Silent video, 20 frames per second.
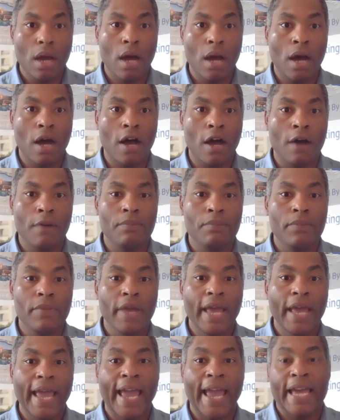
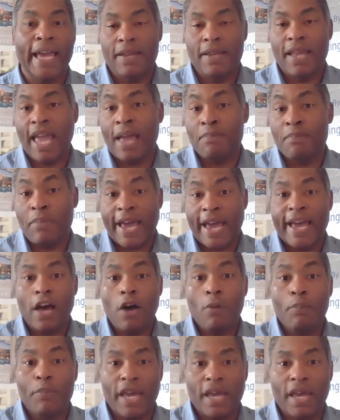And by
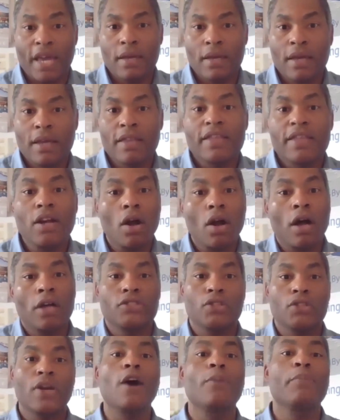helping, they're
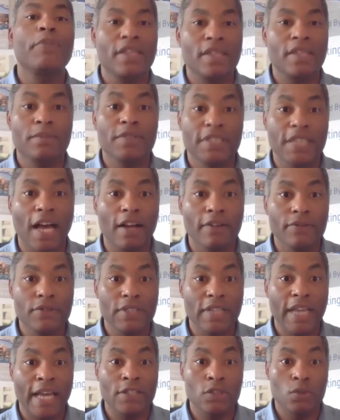also helping
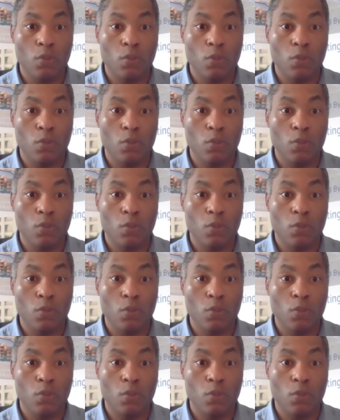themselves as